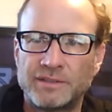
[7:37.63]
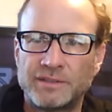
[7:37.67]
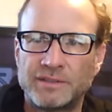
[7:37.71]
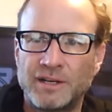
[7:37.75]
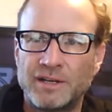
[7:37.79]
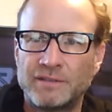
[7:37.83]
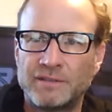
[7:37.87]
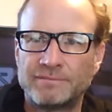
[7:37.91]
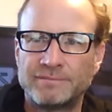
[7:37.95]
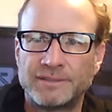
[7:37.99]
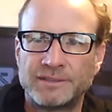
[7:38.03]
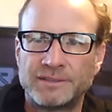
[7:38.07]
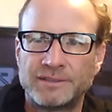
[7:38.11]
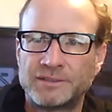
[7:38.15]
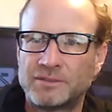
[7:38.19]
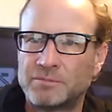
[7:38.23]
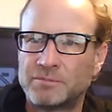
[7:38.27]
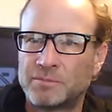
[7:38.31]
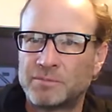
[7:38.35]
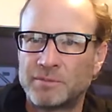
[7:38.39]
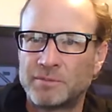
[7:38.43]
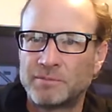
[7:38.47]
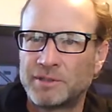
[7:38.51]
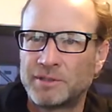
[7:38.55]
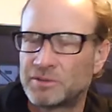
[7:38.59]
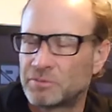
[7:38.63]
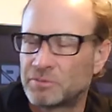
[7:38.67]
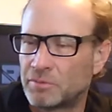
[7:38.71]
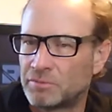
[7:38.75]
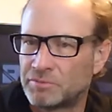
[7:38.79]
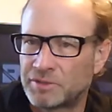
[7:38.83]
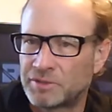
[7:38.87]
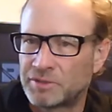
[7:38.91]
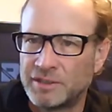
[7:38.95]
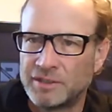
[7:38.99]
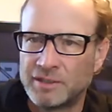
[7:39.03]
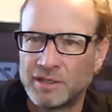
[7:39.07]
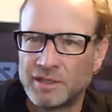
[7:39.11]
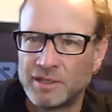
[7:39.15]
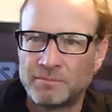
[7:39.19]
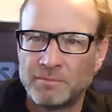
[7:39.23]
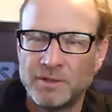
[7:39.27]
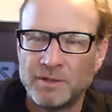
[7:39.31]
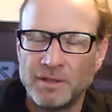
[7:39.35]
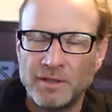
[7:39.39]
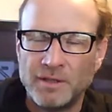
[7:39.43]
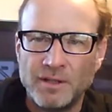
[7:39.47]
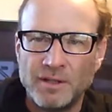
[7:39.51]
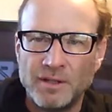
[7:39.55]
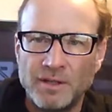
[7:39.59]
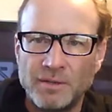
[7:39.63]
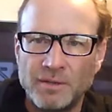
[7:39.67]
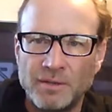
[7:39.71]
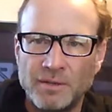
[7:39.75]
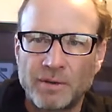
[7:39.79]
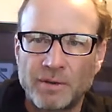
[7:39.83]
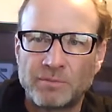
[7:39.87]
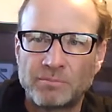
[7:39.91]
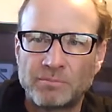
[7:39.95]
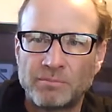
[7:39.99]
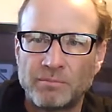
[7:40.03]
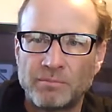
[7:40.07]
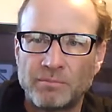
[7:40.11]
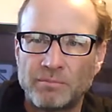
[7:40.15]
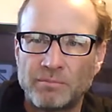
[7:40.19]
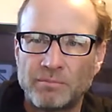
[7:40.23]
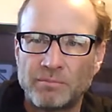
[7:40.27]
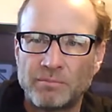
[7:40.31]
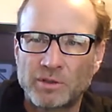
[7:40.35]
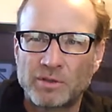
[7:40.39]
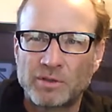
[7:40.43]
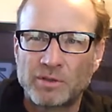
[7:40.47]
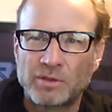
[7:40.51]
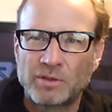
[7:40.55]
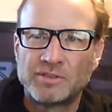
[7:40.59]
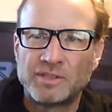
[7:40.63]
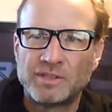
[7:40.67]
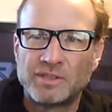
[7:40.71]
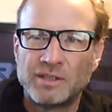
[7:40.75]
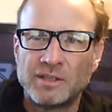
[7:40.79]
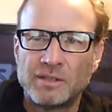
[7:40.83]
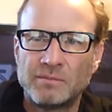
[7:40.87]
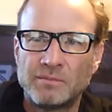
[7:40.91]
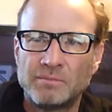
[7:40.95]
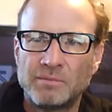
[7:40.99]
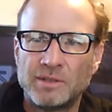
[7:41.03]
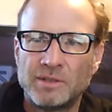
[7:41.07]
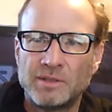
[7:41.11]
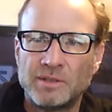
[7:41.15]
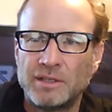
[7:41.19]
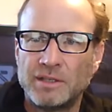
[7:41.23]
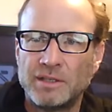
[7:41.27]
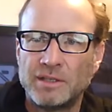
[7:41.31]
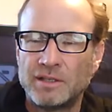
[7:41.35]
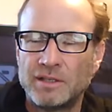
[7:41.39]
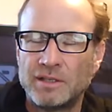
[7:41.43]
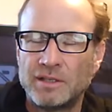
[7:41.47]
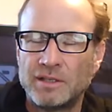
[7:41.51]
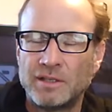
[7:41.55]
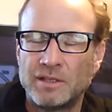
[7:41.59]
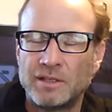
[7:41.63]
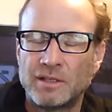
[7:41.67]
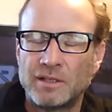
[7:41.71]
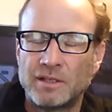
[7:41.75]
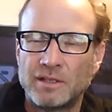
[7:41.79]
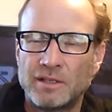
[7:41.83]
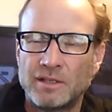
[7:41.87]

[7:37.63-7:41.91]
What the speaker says: I should have brought my swim skin up, but I'm sure you've seen them in